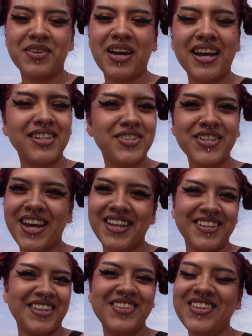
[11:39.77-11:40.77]
Actually, I
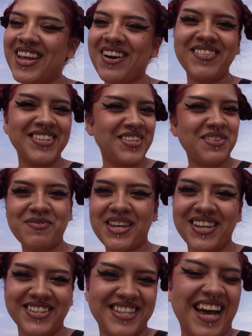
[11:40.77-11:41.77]
do not wish to be
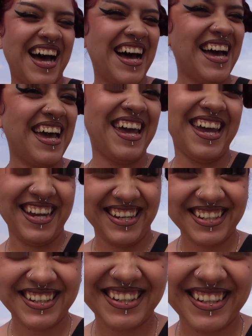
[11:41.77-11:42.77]
outside.
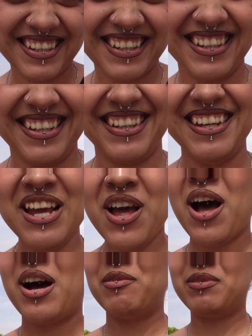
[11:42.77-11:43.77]

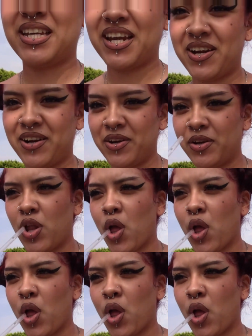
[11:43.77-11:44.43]
I'm scared.